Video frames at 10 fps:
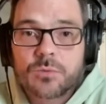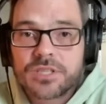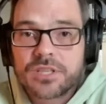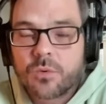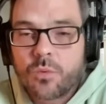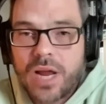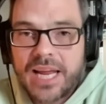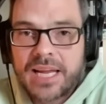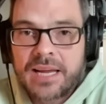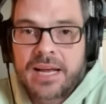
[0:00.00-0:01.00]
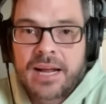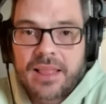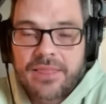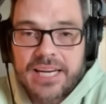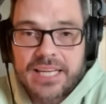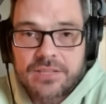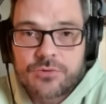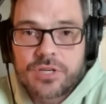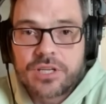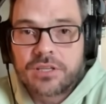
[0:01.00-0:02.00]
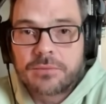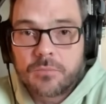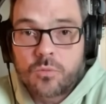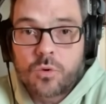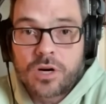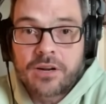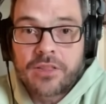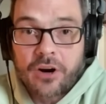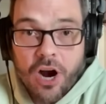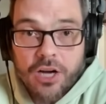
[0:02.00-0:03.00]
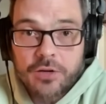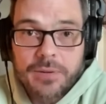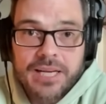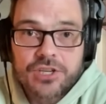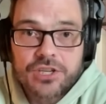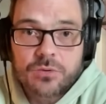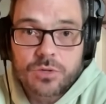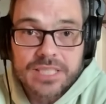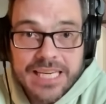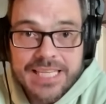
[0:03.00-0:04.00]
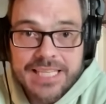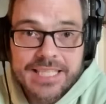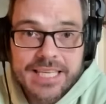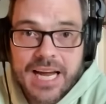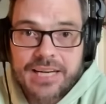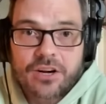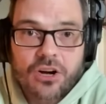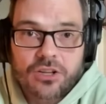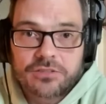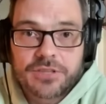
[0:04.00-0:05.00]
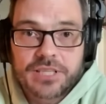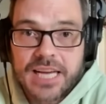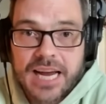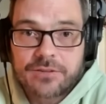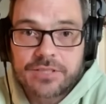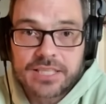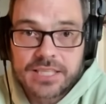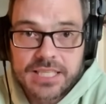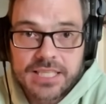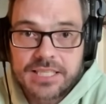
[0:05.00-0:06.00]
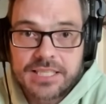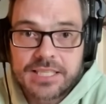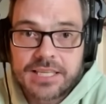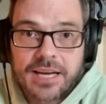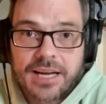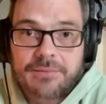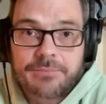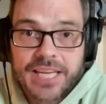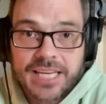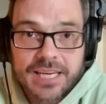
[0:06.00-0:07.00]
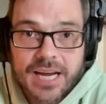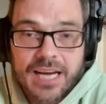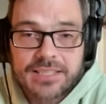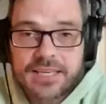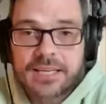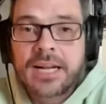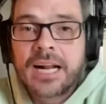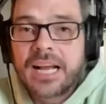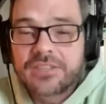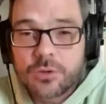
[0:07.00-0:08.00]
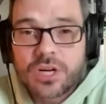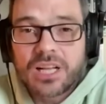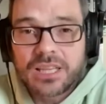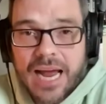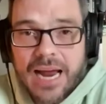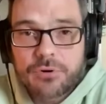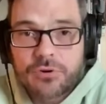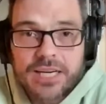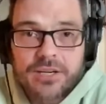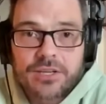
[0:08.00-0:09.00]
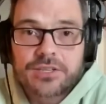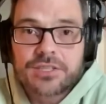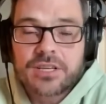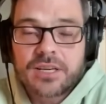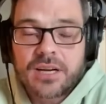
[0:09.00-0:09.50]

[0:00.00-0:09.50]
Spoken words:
was the way that Israel, where their occupation was inside all of the towns and cities in Gaza. So collaborators,